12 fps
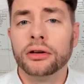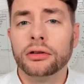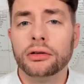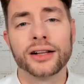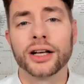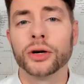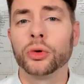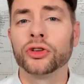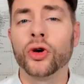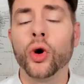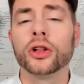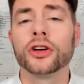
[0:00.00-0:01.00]
Still, it
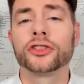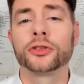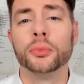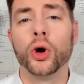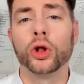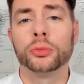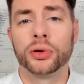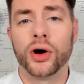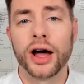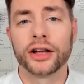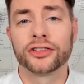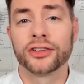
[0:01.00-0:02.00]
was all a small
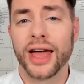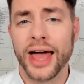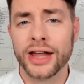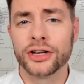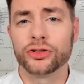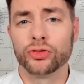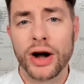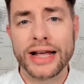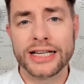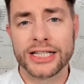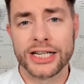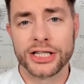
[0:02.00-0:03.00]
price to end
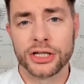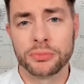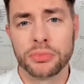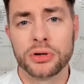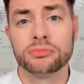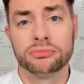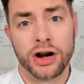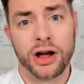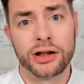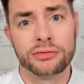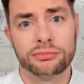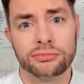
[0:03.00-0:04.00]
racism,
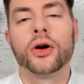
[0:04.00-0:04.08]
right?